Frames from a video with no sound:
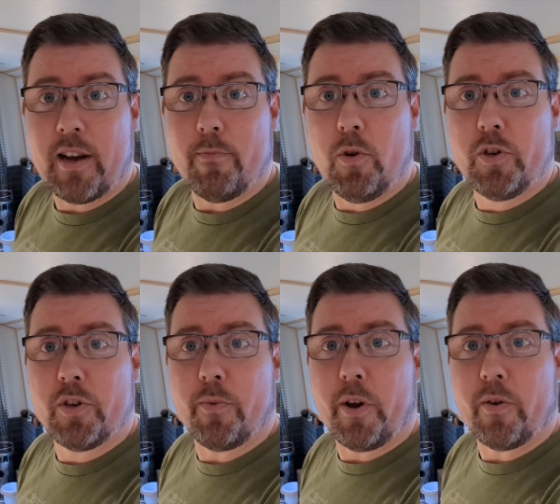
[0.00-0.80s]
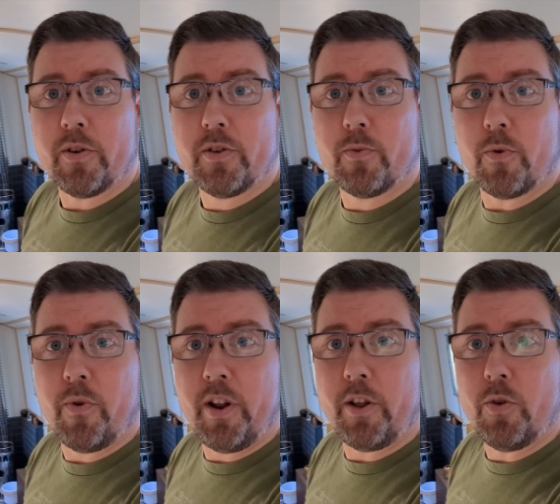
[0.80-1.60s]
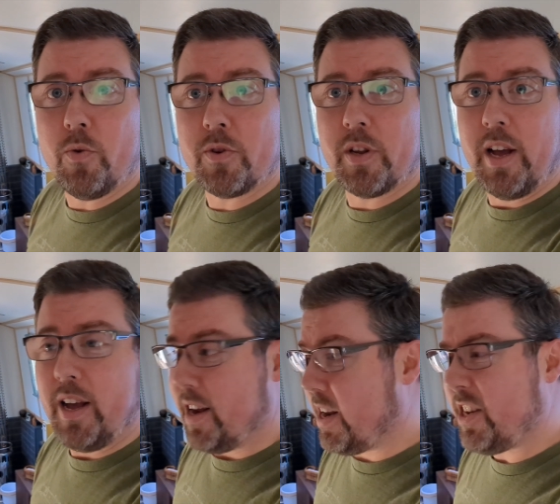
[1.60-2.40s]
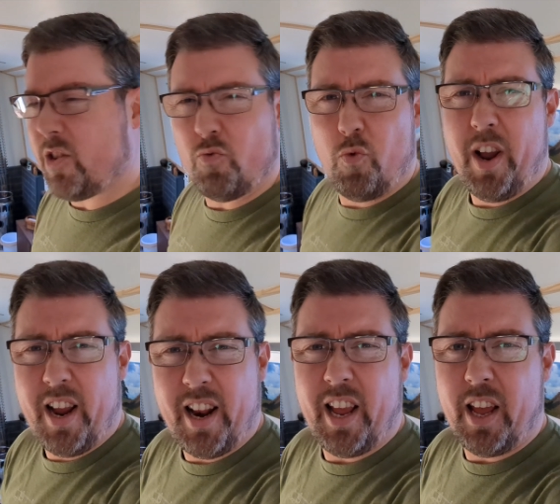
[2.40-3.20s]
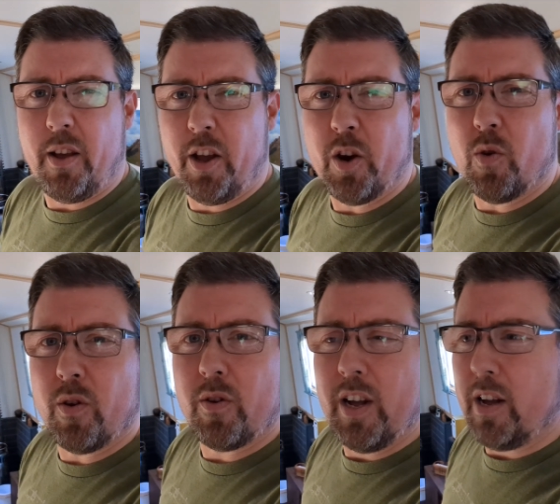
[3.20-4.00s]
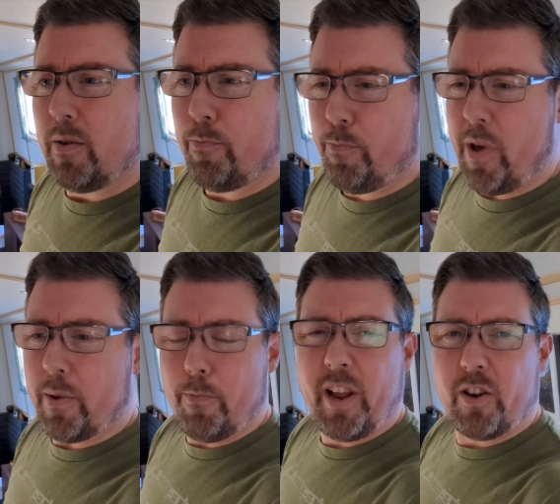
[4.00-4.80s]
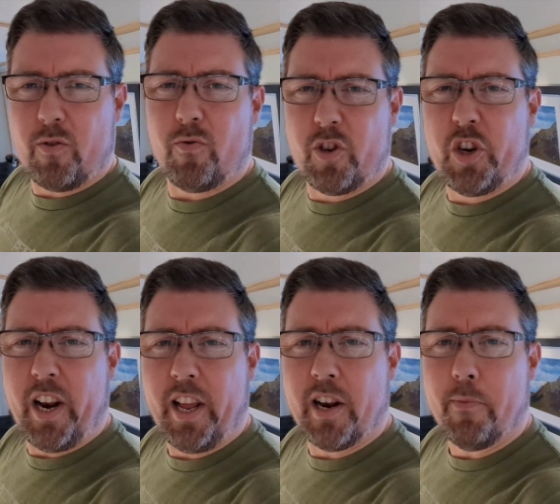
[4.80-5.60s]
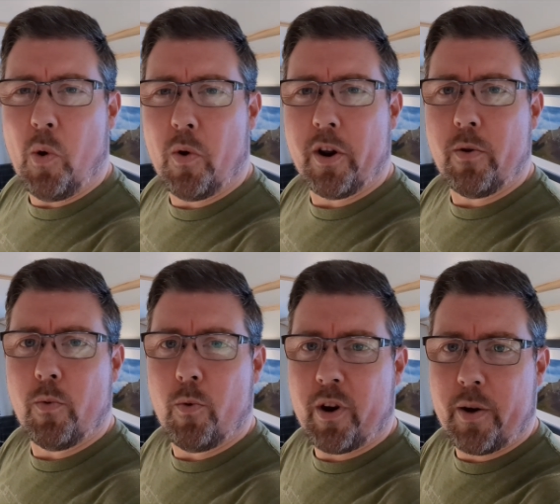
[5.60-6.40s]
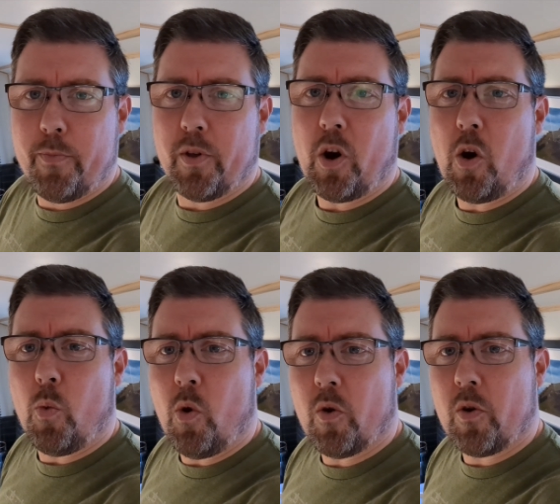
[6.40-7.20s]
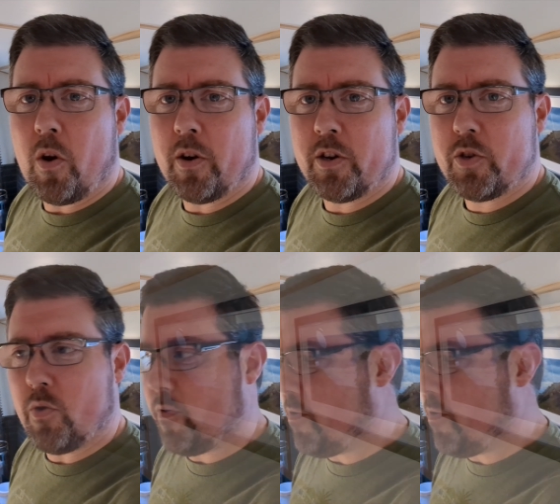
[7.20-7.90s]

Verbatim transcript: that much, to be honest. We really don't, unless it's really, you know, a bit, bit chilly in the morning and we want to put the hot water on and so